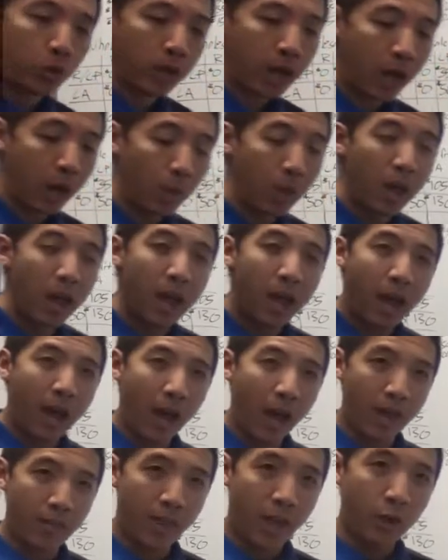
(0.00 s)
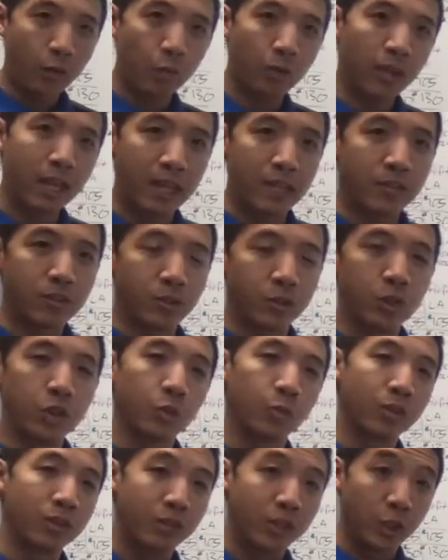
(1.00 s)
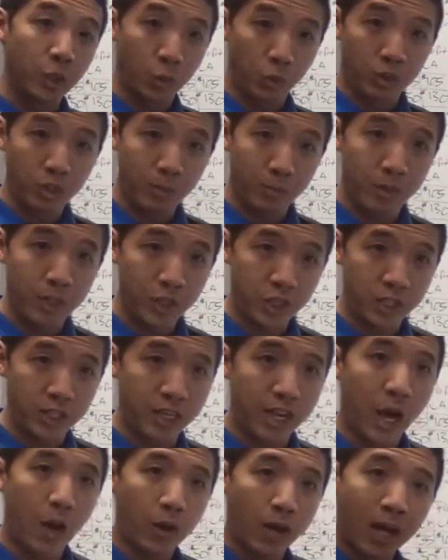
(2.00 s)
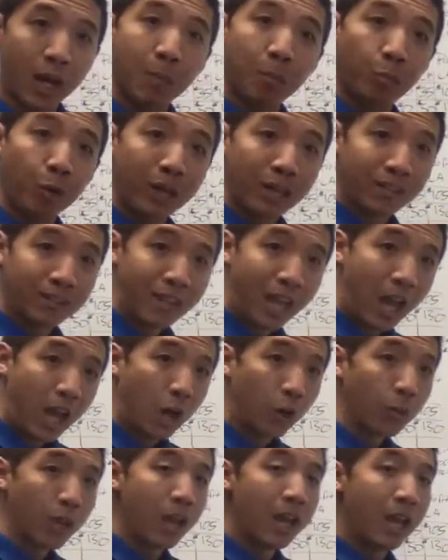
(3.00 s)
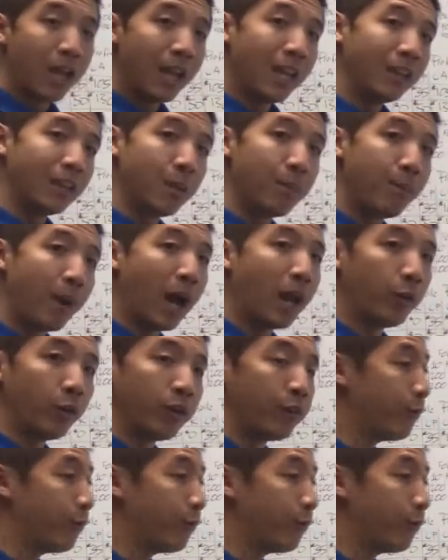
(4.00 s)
now how that relates to your residual commission and how it kind of breaks down in the binary